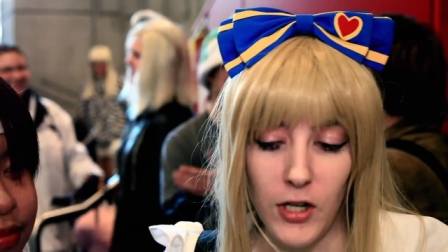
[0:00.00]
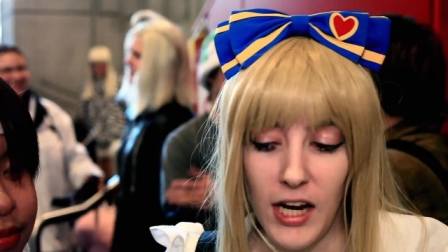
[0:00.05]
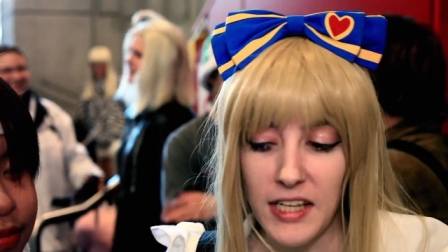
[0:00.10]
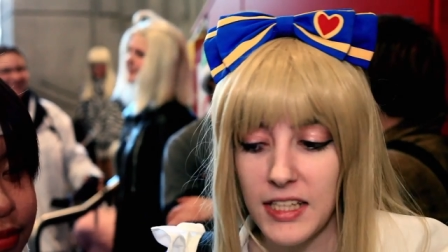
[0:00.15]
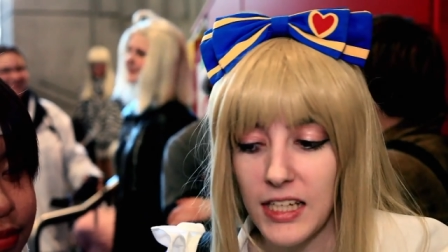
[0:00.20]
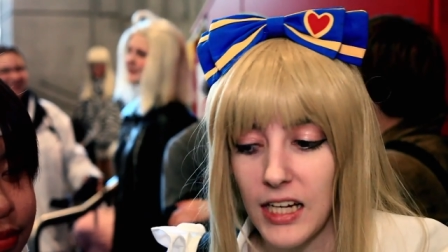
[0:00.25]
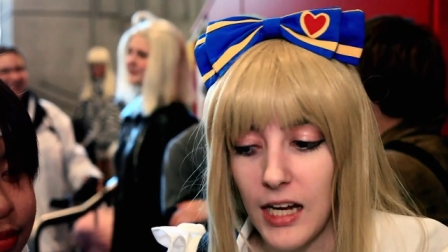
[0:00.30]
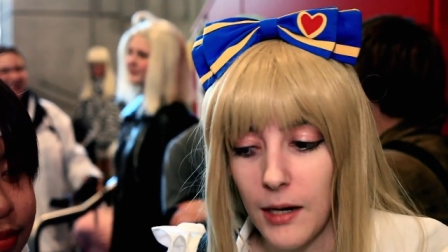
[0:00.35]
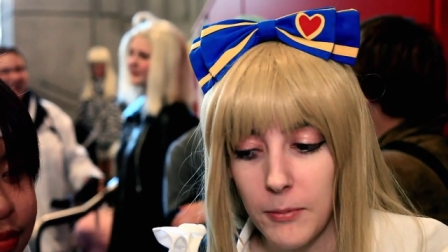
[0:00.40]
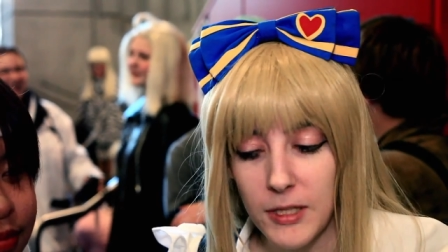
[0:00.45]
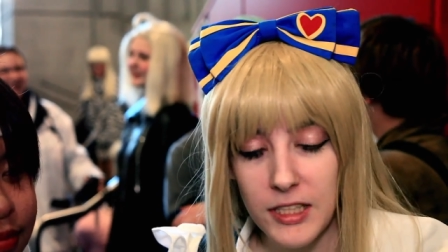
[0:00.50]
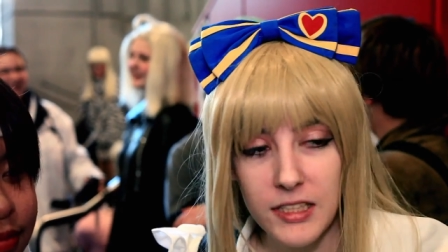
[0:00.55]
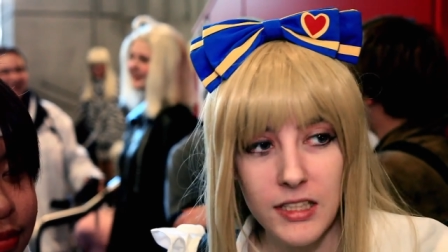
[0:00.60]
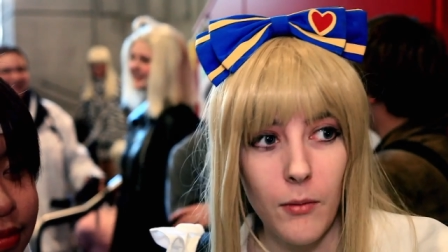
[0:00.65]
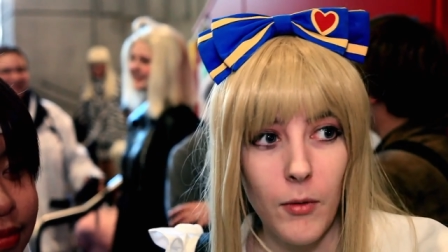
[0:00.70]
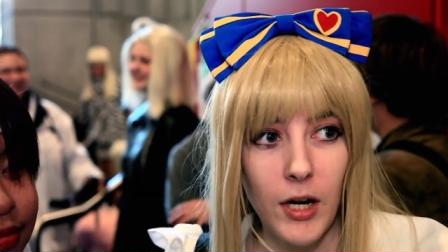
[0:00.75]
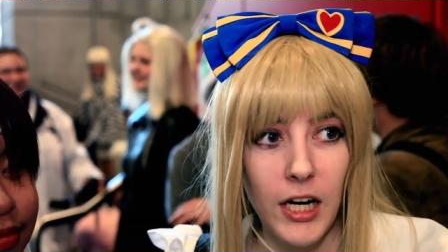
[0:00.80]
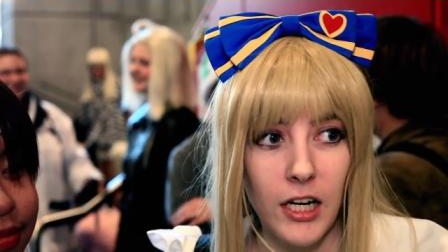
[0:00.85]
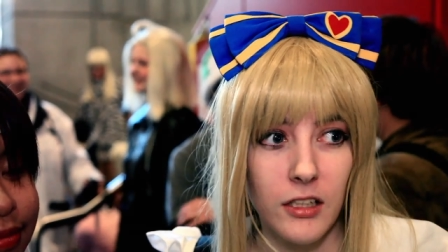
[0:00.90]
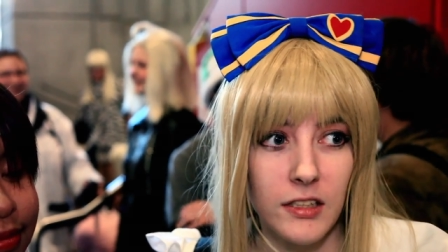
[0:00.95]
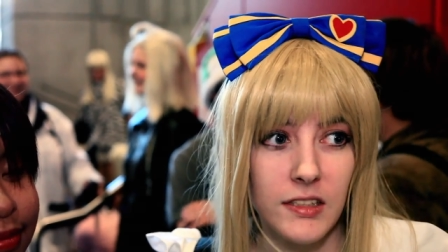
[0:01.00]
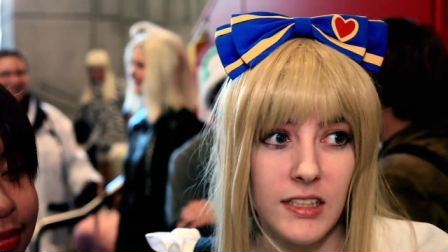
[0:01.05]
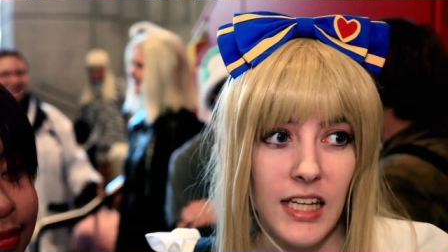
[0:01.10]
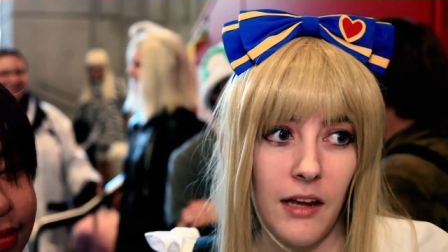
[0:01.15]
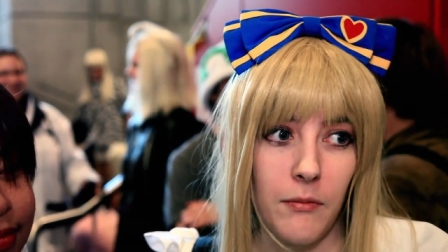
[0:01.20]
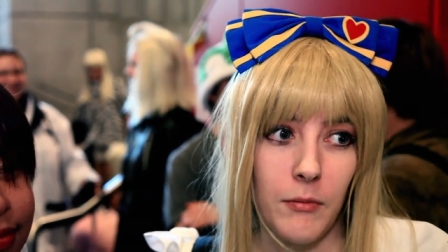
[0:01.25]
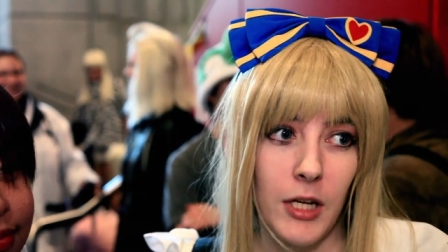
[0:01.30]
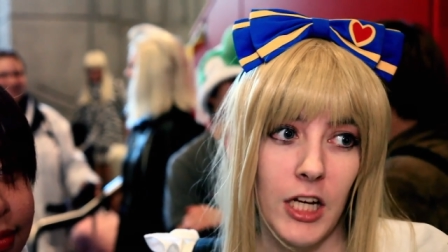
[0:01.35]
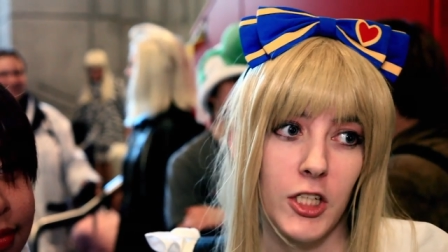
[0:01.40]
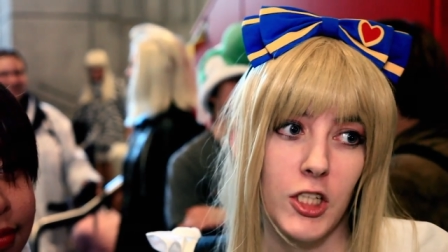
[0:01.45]
dressing up as someone else
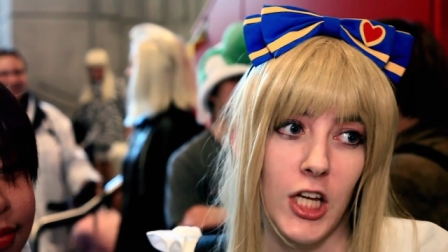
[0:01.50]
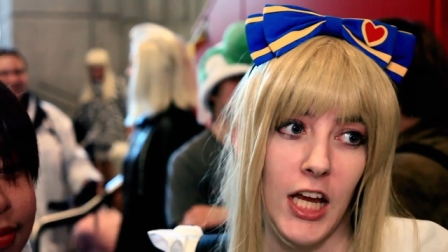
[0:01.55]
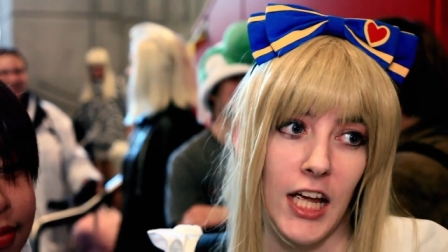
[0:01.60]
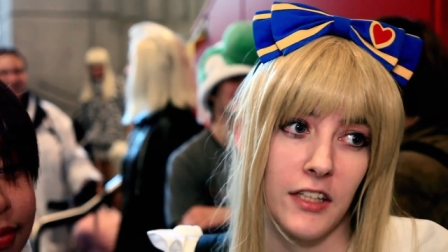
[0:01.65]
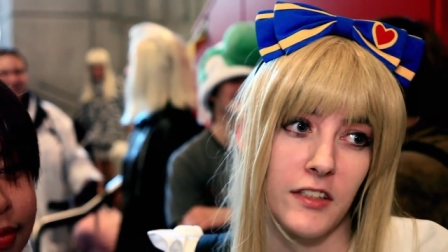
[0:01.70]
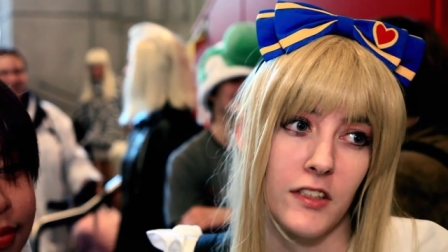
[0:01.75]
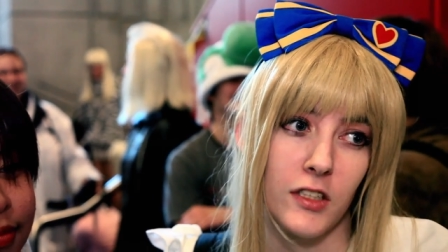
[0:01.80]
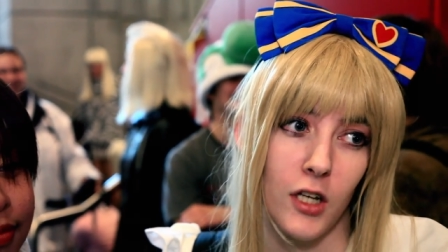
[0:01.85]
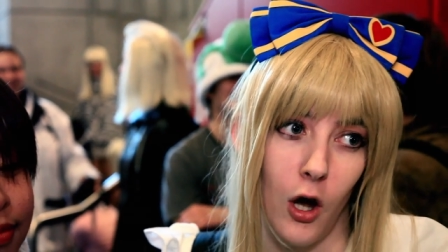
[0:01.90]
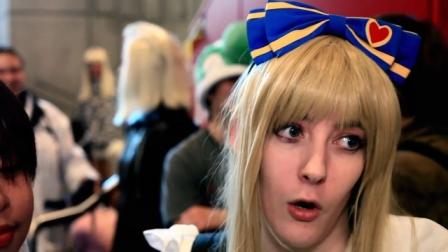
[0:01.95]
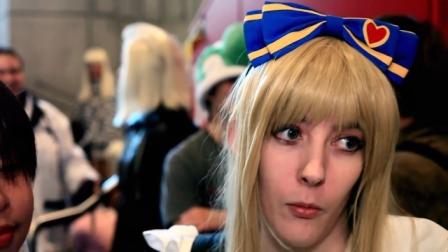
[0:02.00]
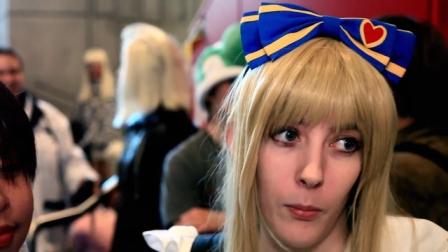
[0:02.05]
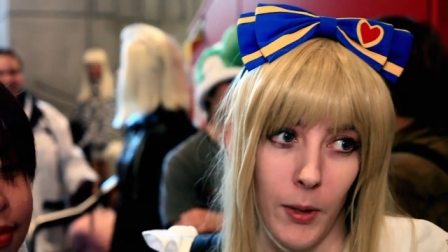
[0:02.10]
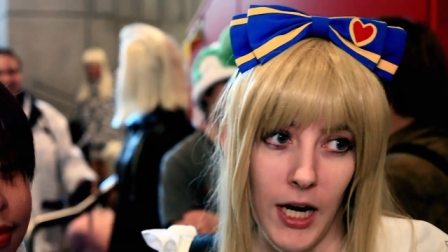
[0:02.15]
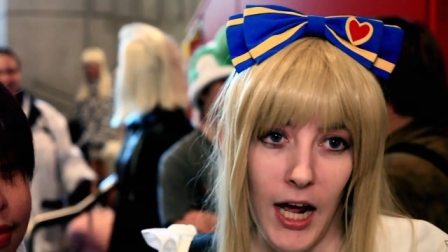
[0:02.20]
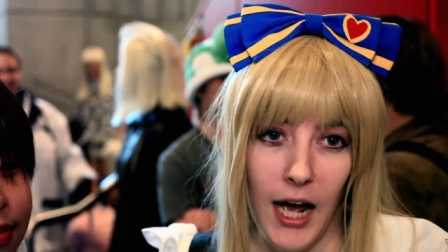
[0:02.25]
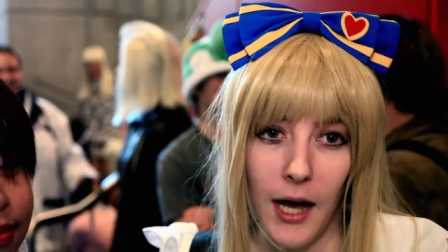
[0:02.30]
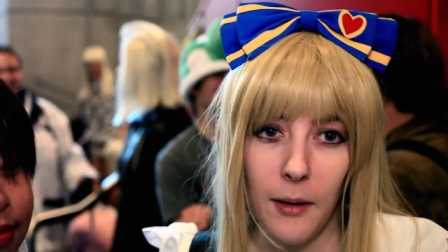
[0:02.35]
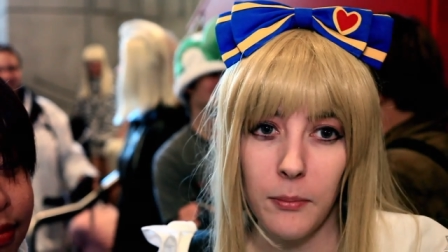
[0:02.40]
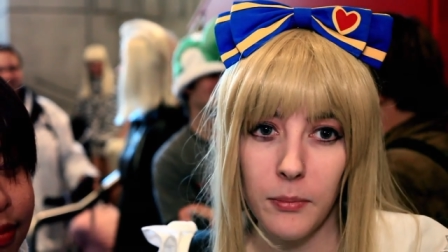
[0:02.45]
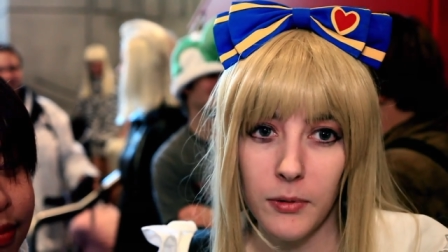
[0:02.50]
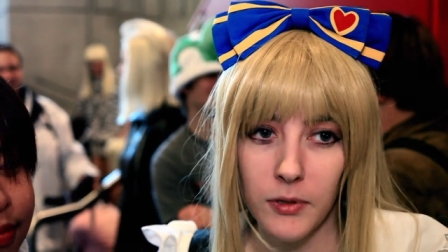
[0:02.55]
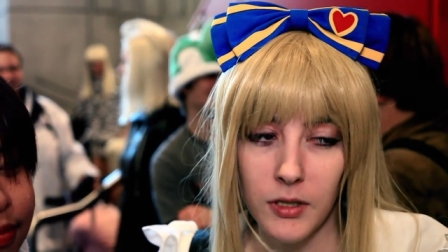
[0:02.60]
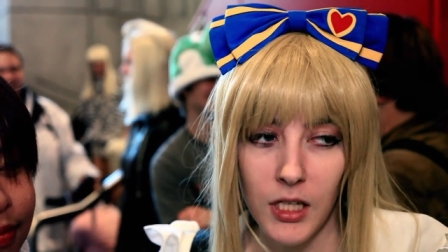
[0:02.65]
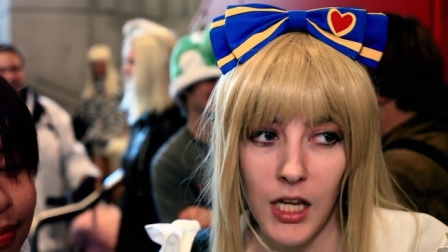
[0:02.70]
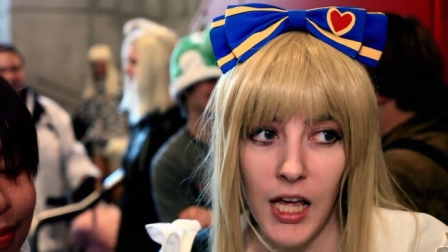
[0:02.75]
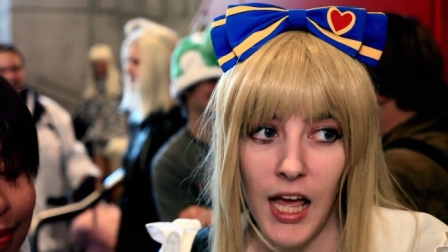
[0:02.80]
gave me a chance to open up